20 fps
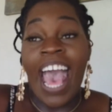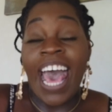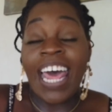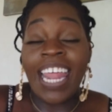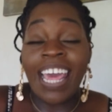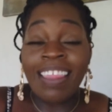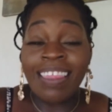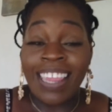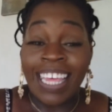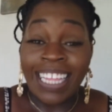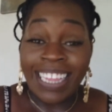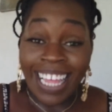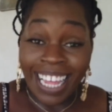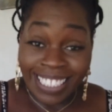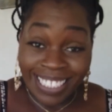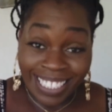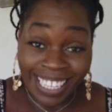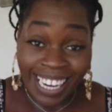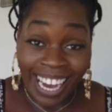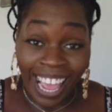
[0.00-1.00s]
And I think
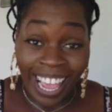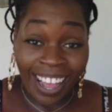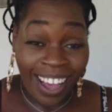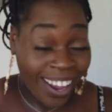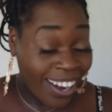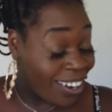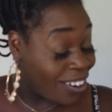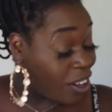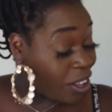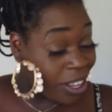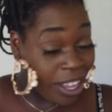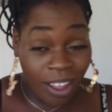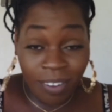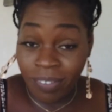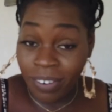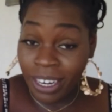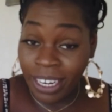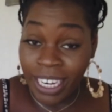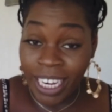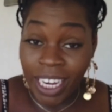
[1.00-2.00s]
that's it. I got it all
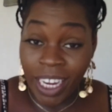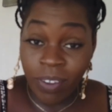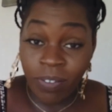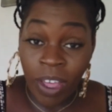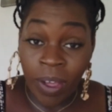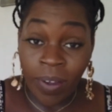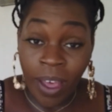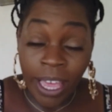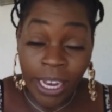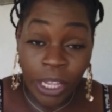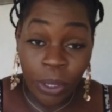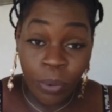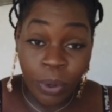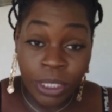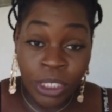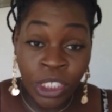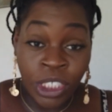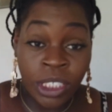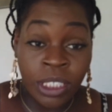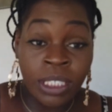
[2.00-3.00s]
covered. And if you have any
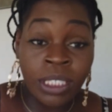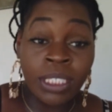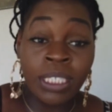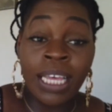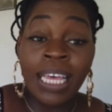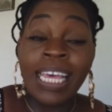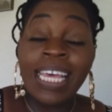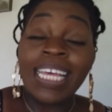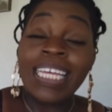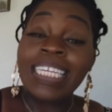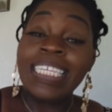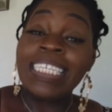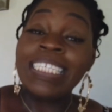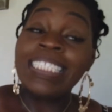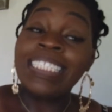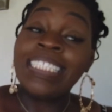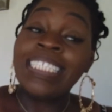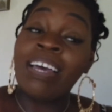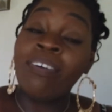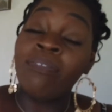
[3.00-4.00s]
questions,
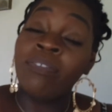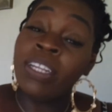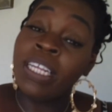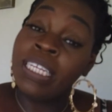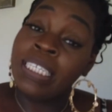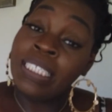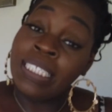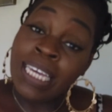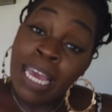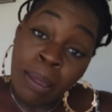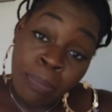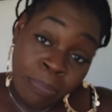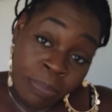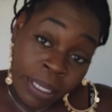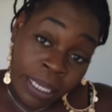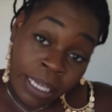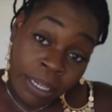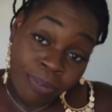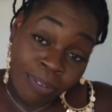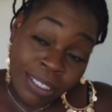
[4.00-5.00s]
definitely DM
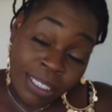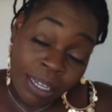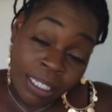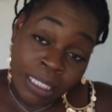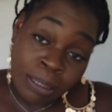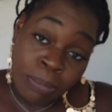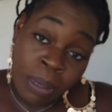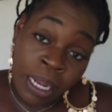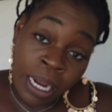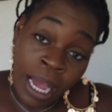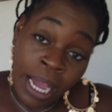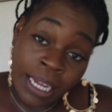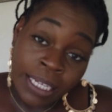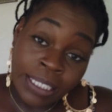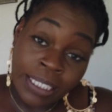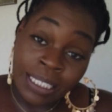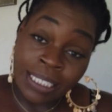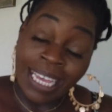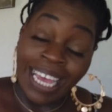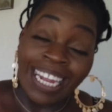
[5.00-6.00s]
me, reach out to me on
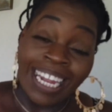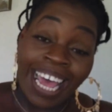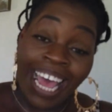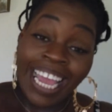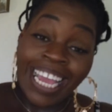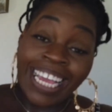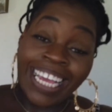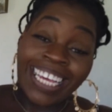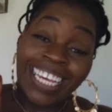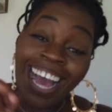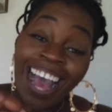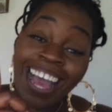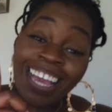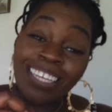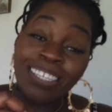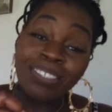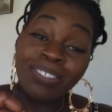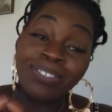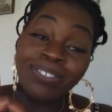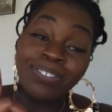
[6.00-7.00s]
IG, and I
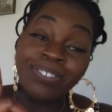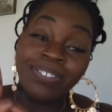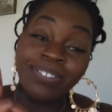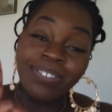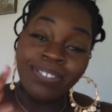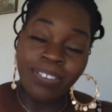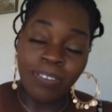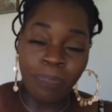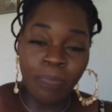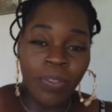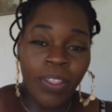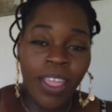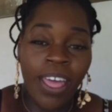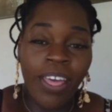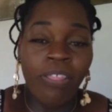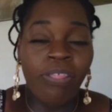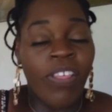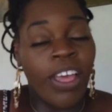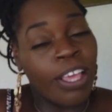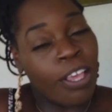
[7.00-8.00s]
got you.
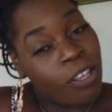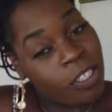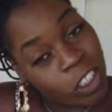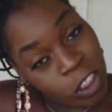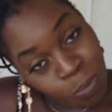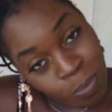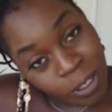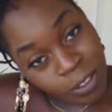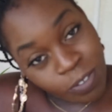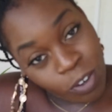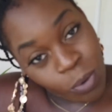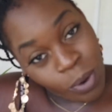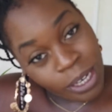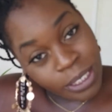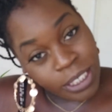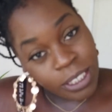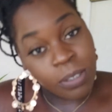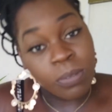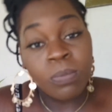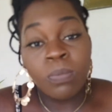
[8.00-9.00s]
Thank you so much for
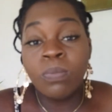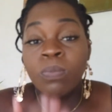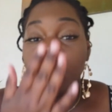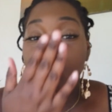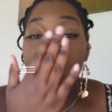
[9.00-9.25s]
watching.